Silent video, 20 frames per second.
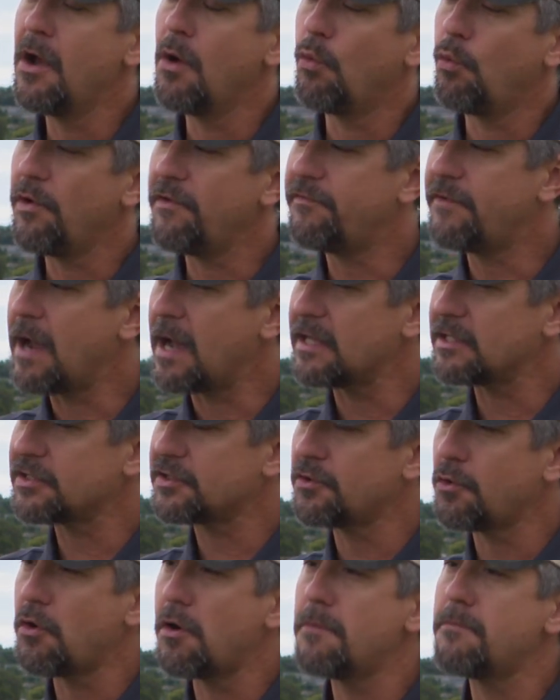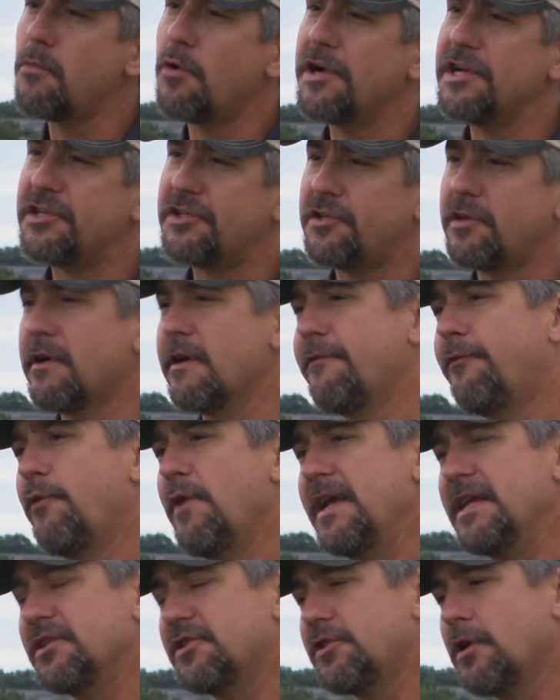We've got soil moisture. If
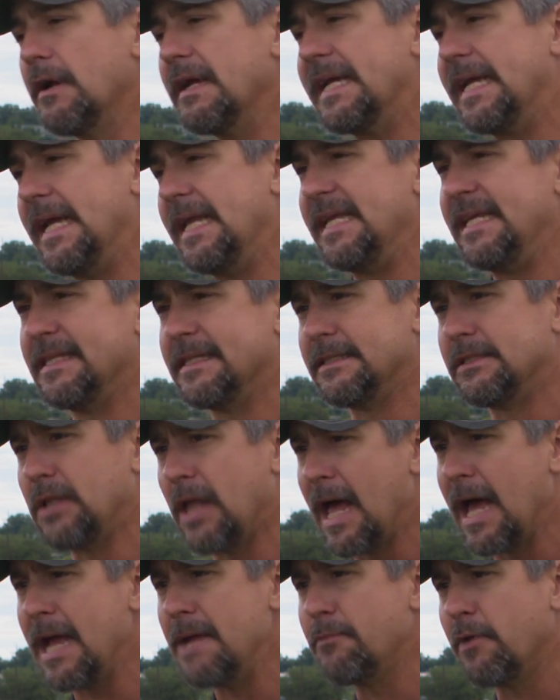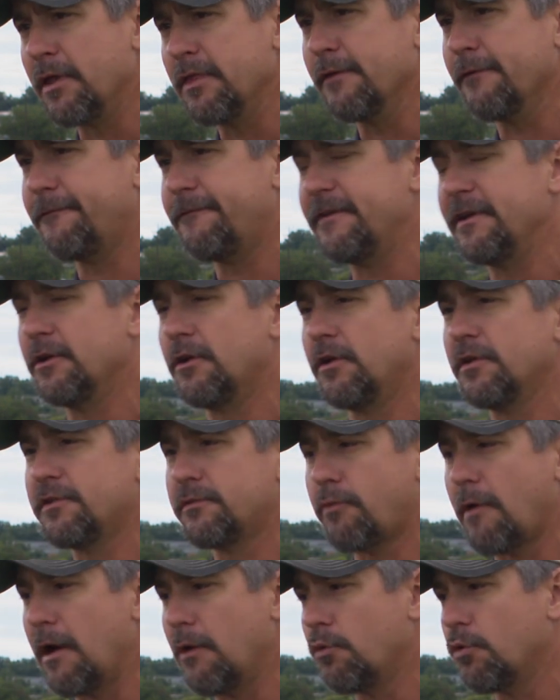we can start getting the lime on the fields
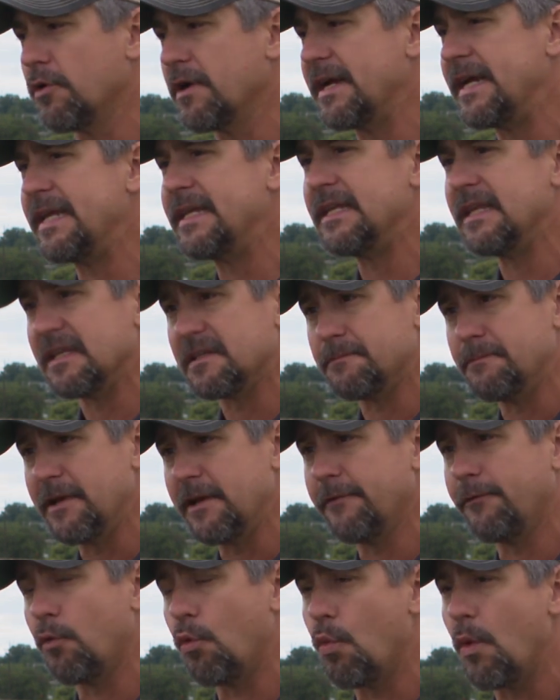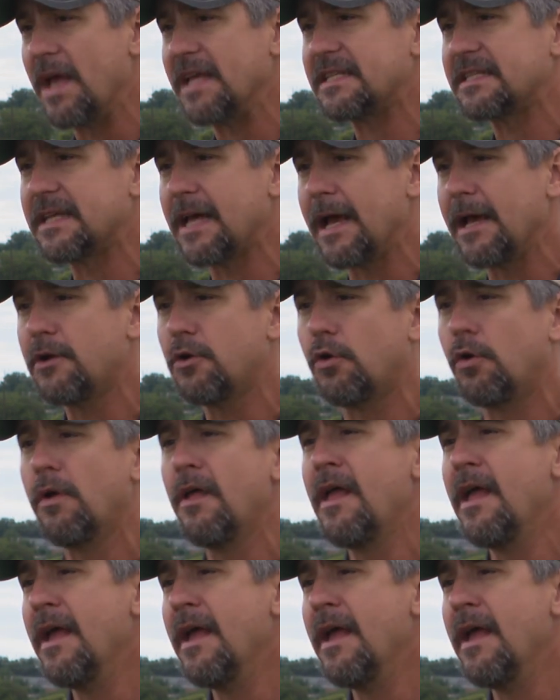while we're in this bit of a wet cycle,